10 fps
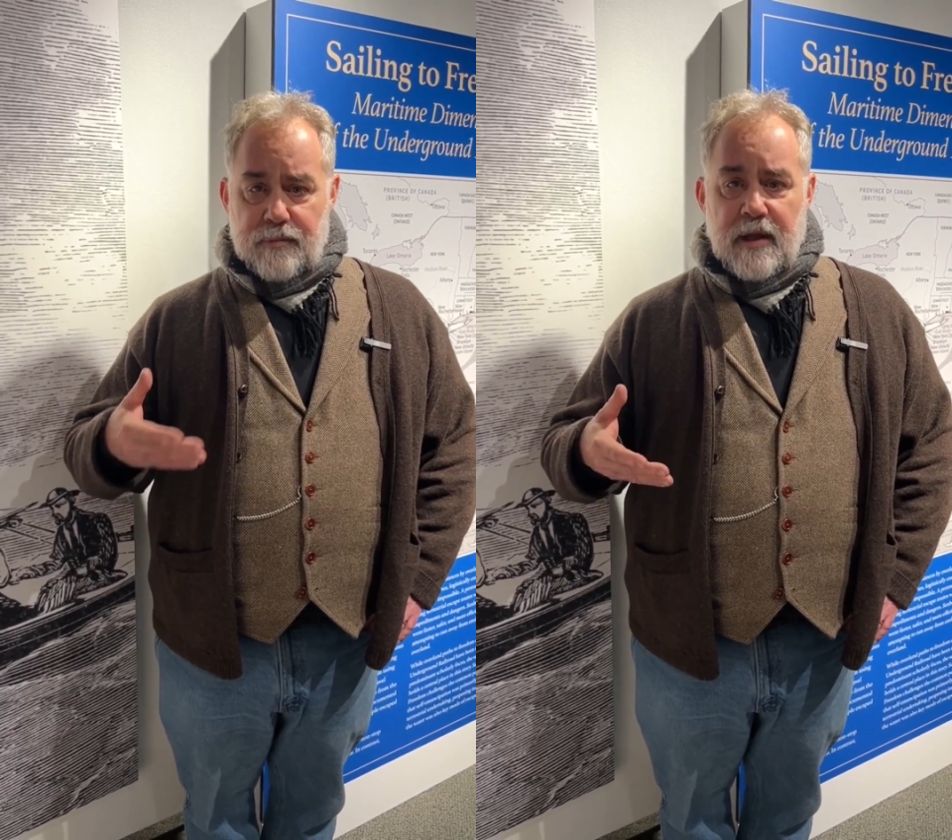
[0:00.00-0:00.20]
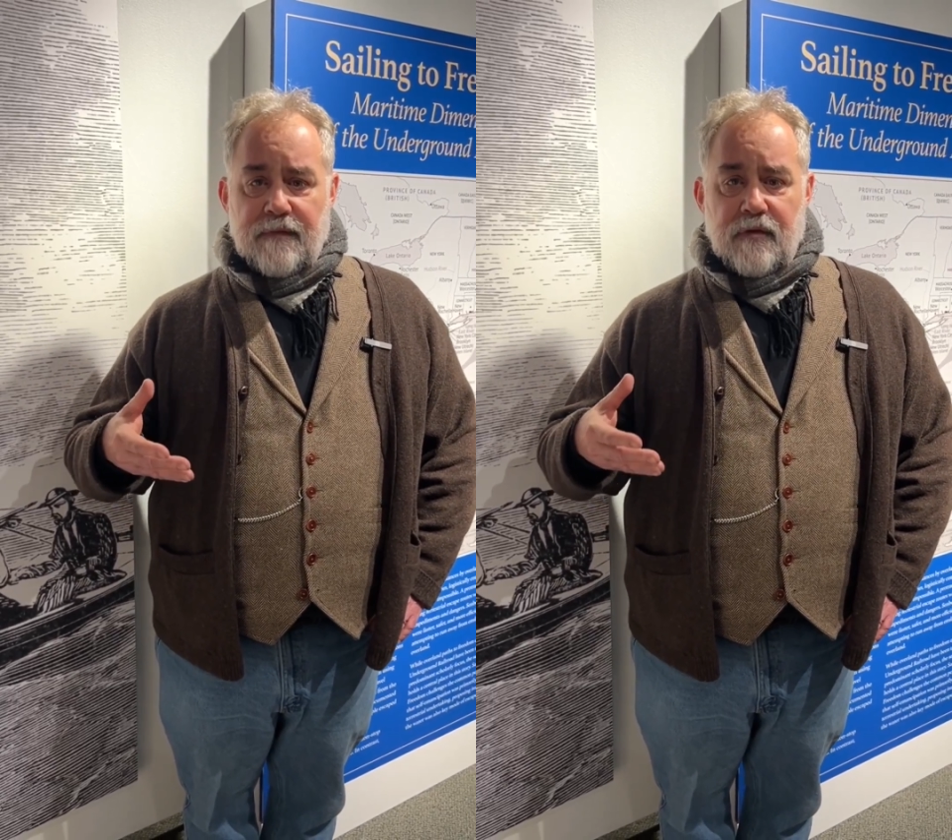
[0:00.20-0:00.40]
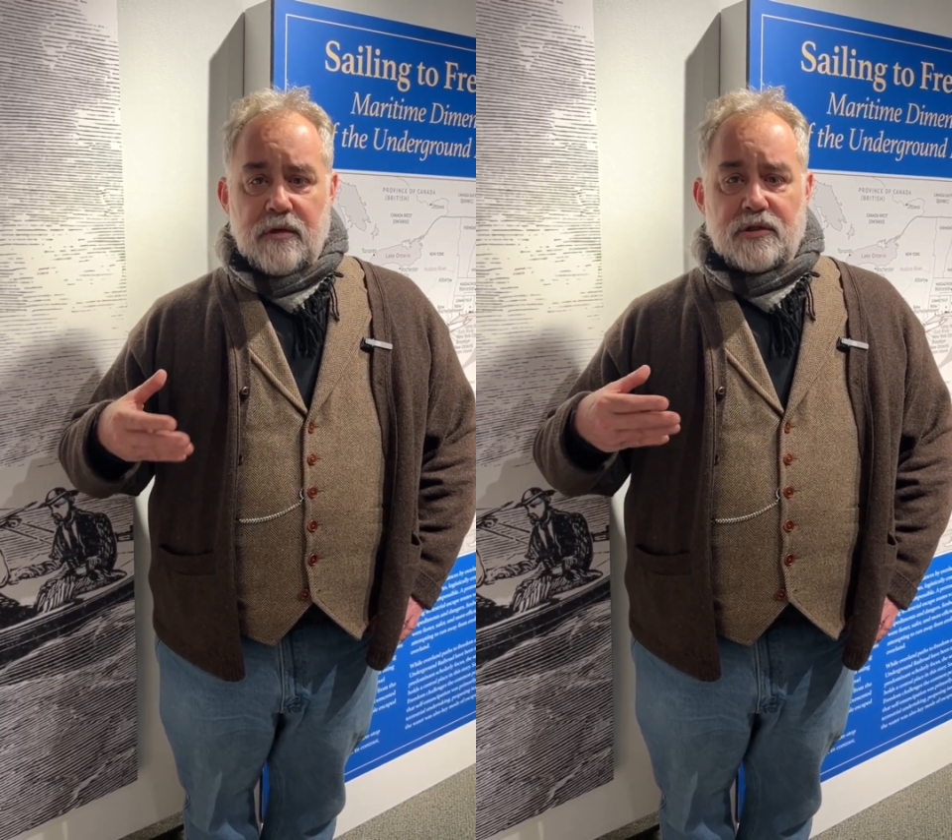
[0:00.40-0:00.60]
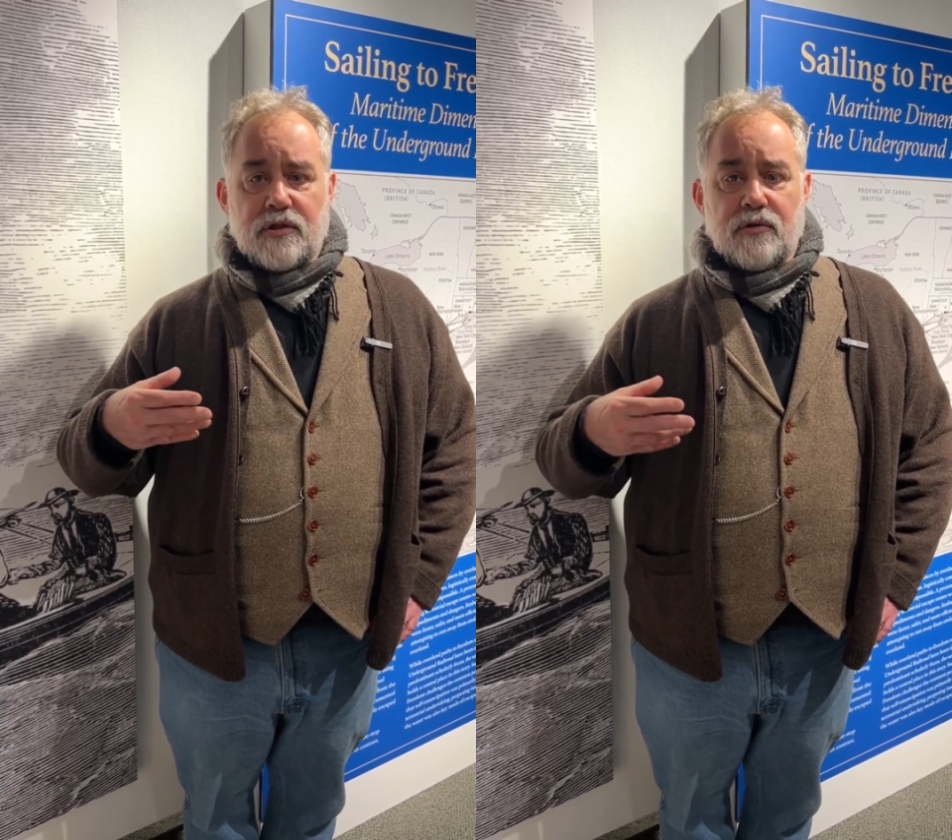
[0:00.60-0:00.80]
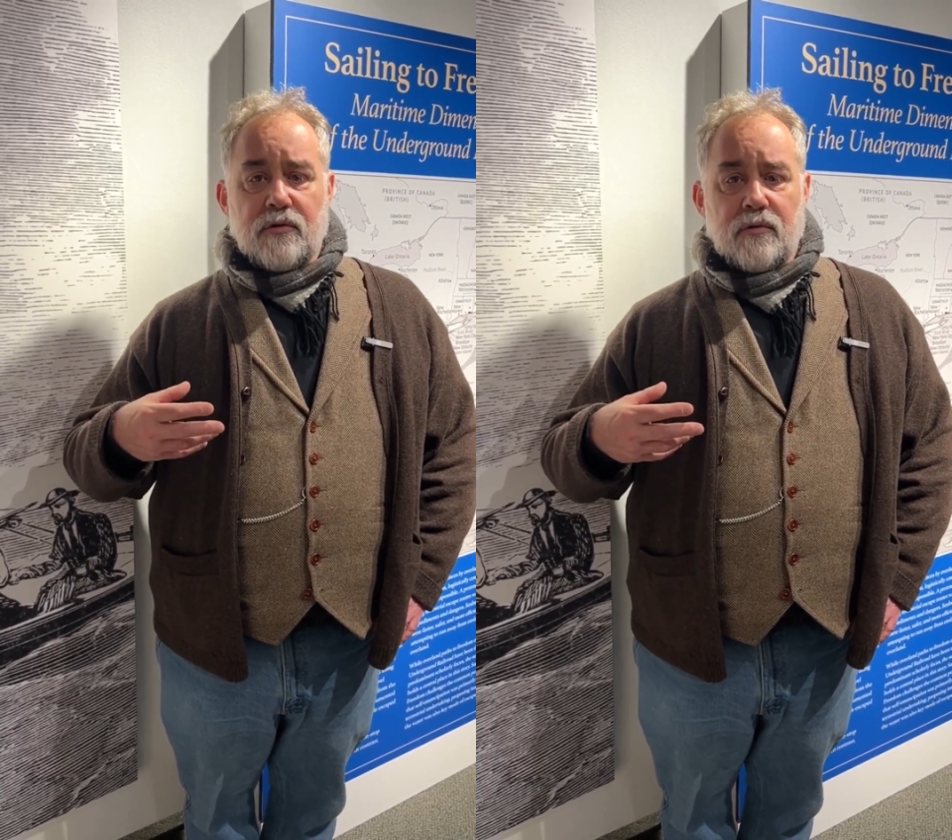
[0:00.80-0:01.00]
Bedford
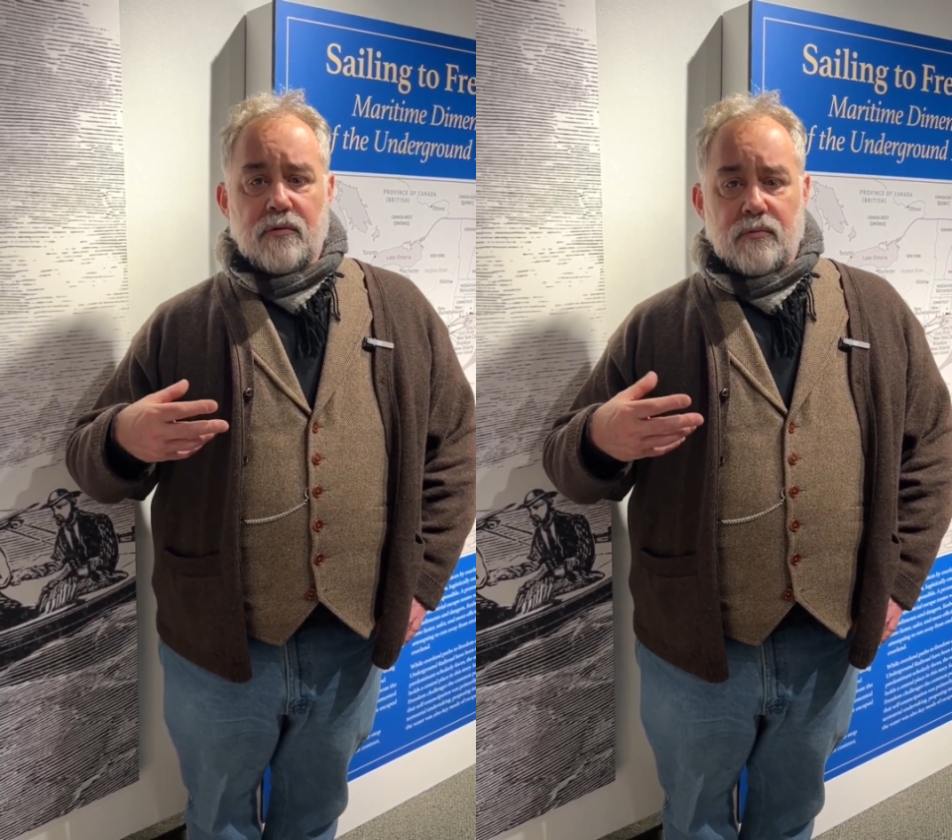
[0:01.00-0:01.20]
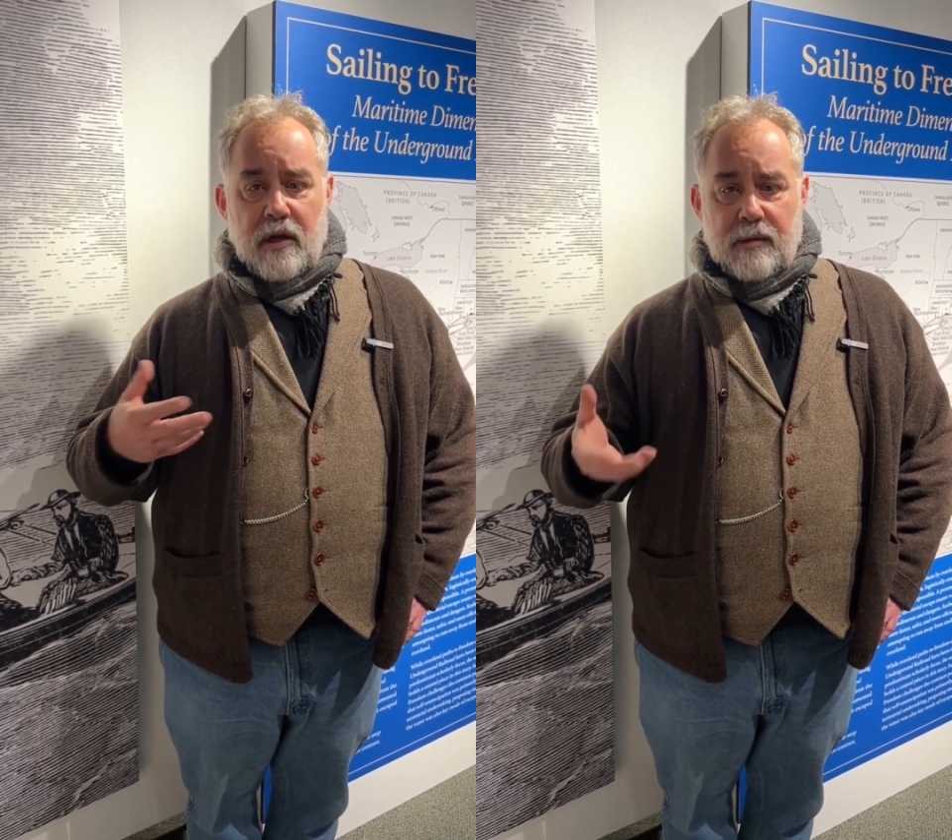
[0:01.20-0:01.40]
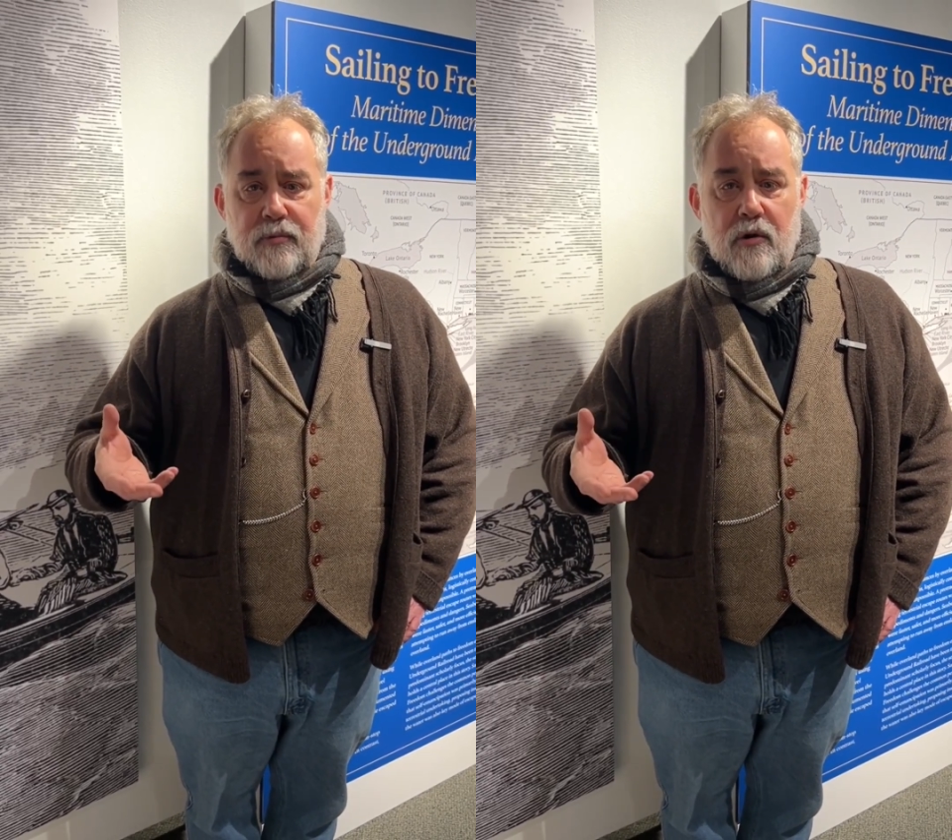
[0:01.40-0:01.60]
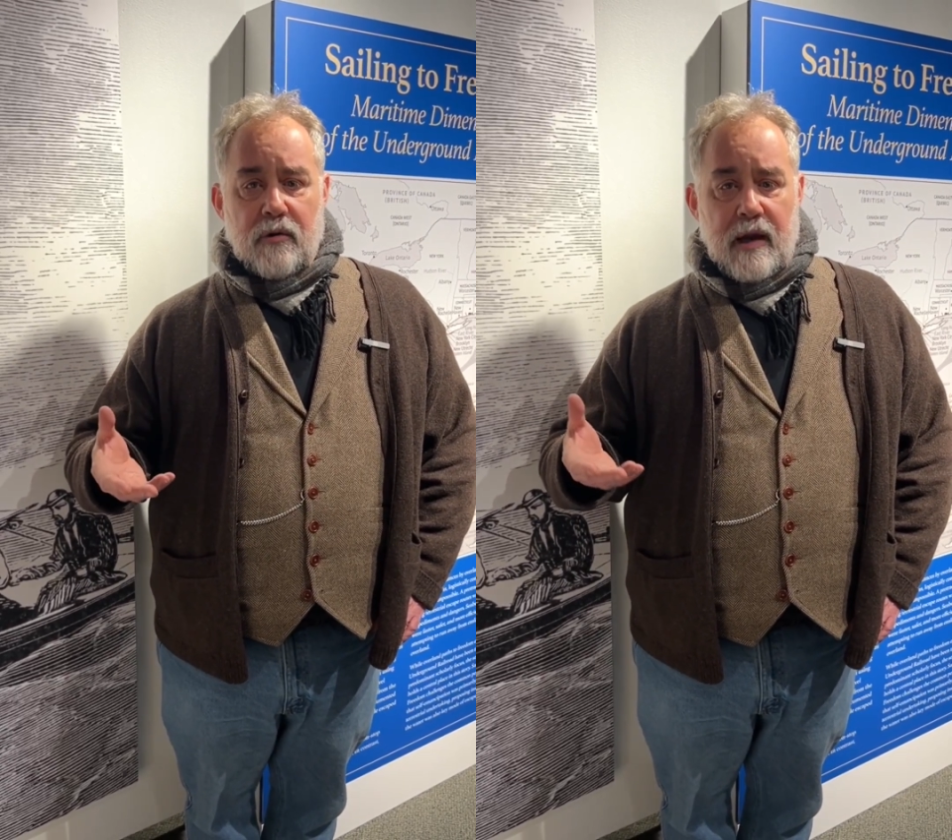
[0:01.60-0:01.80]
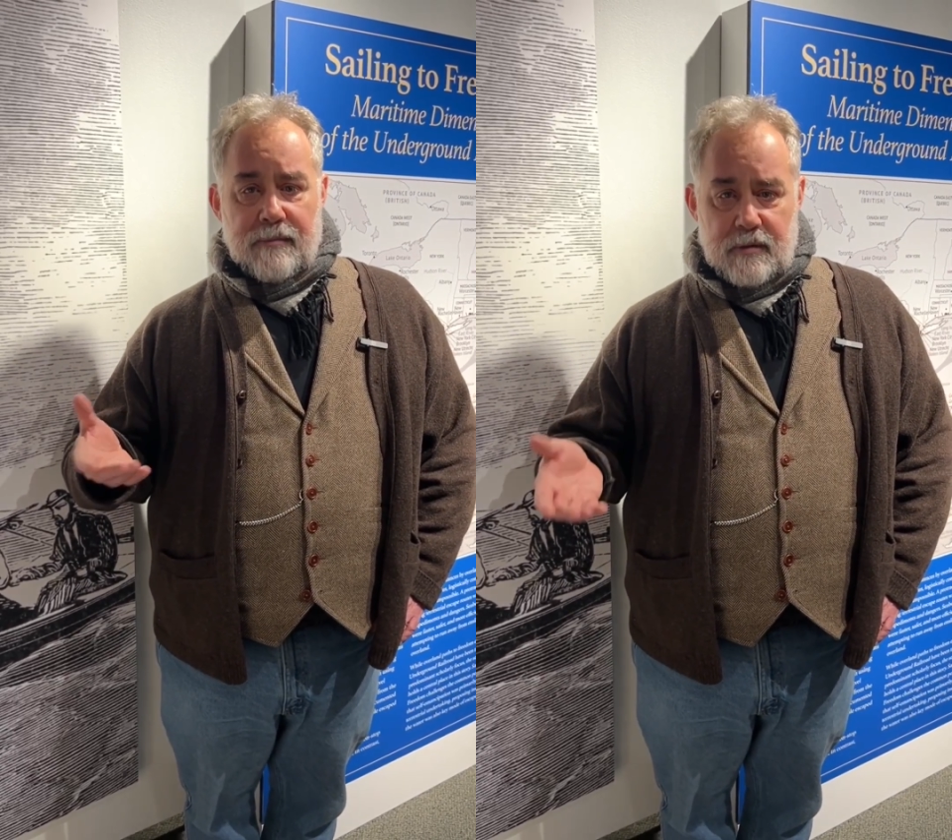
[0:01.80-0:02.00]
to run a
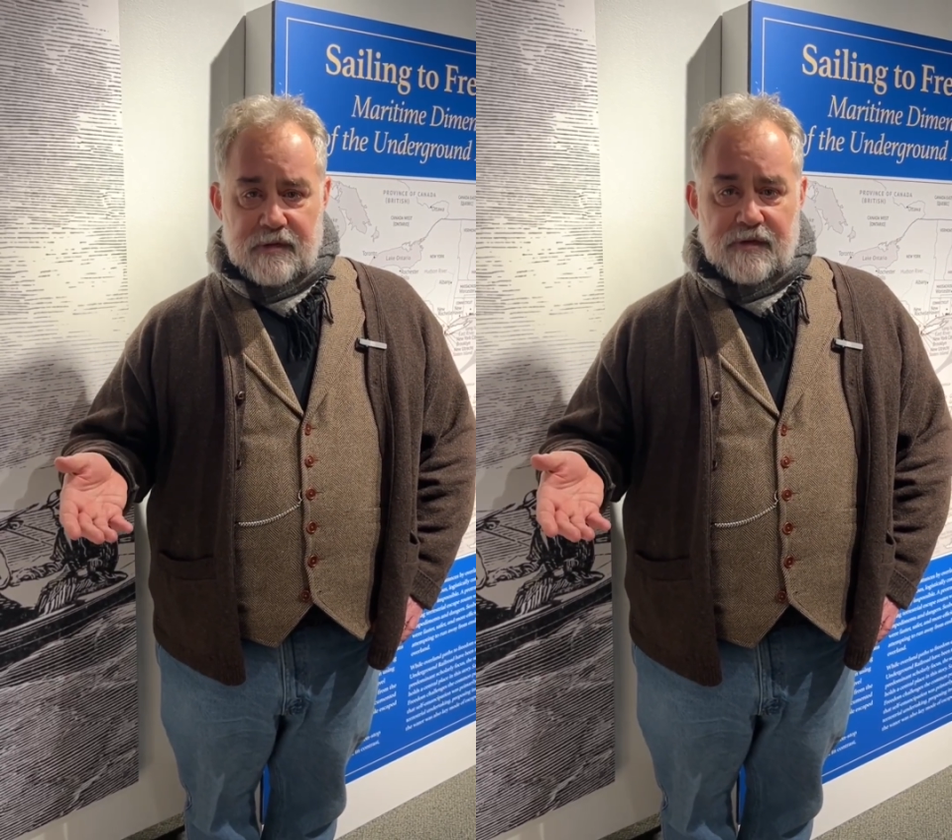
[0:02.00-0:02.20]
program that was